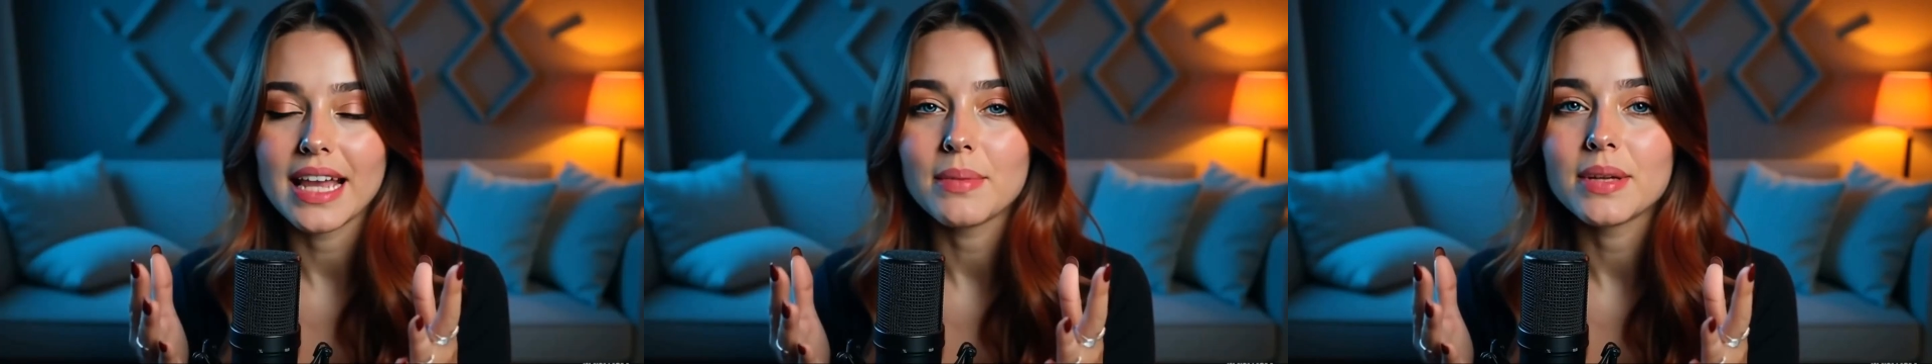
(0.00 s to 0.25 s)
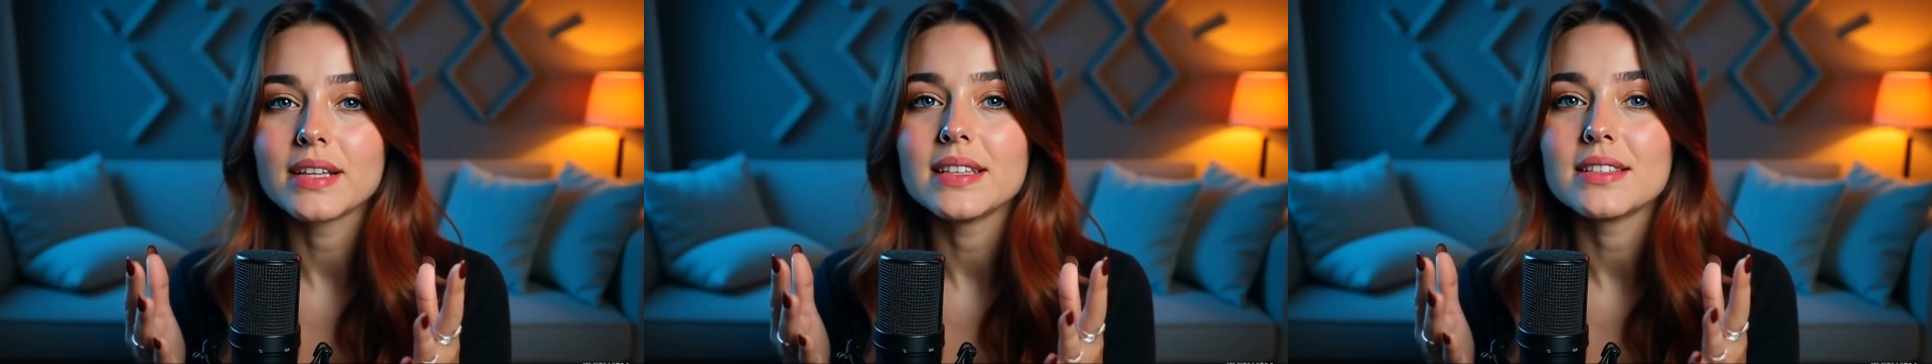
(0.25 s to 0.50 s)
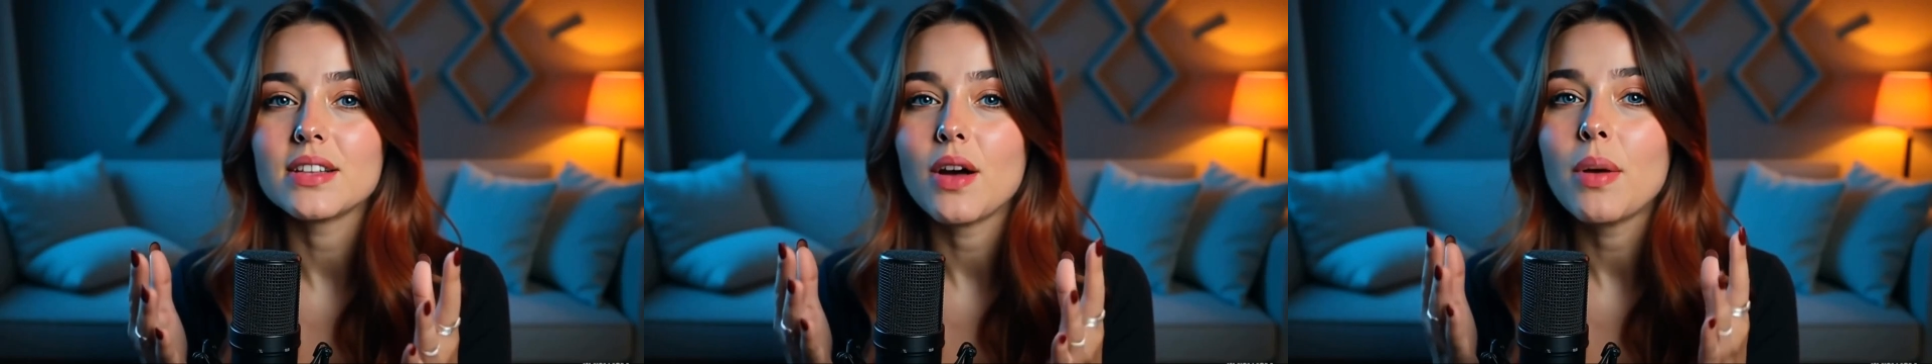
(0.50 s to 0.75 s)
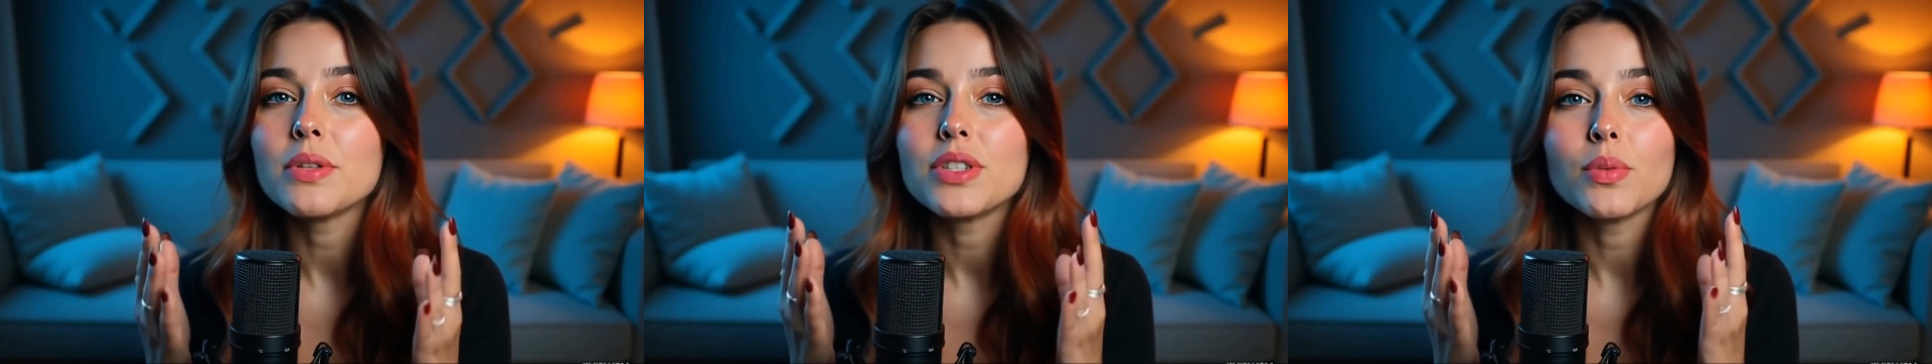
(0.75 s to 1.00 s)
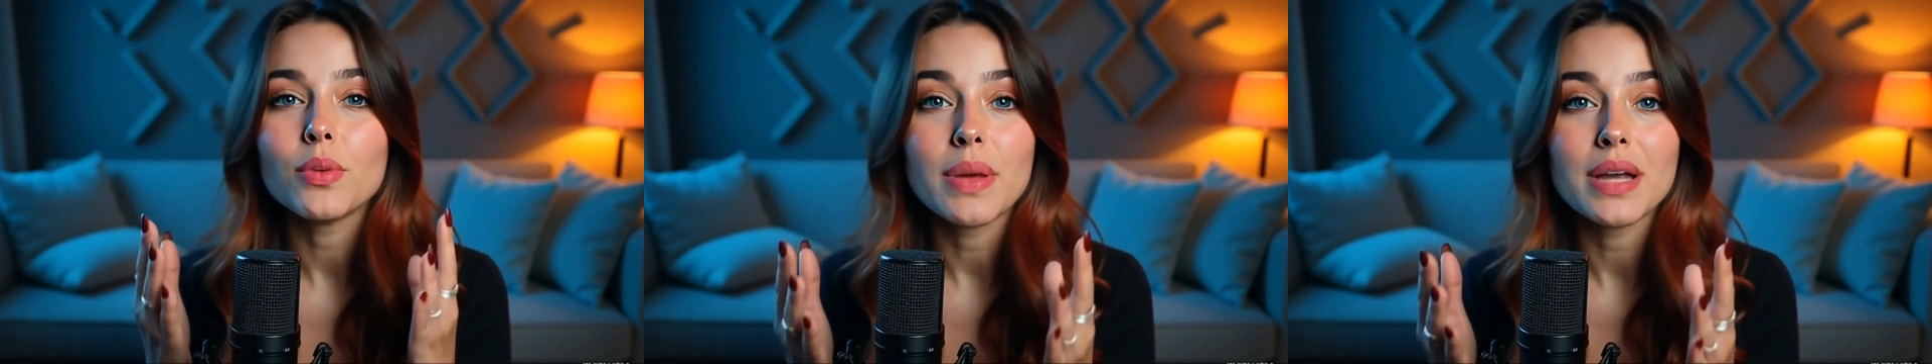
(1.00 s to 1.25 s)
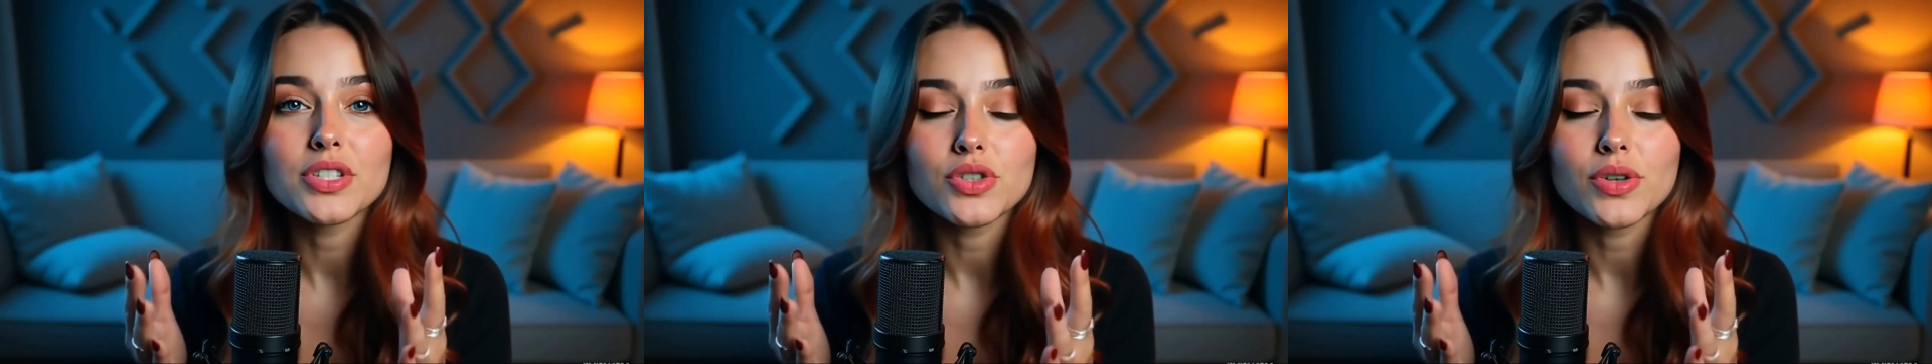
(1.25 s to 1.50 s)
enabling this option will
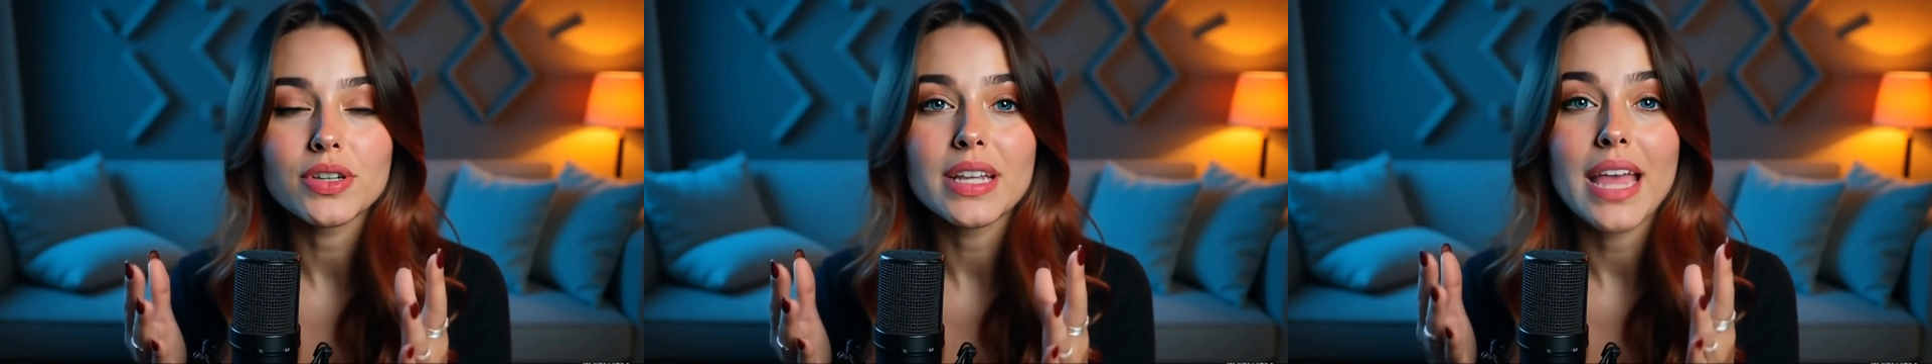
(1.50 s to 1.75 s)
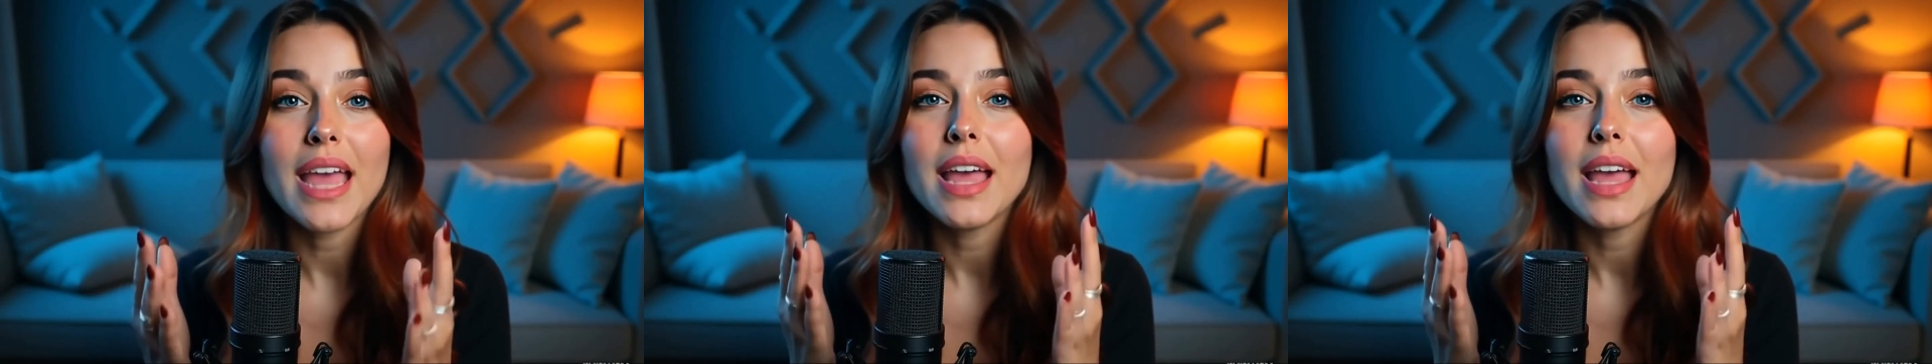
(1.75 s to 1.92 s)
make sure the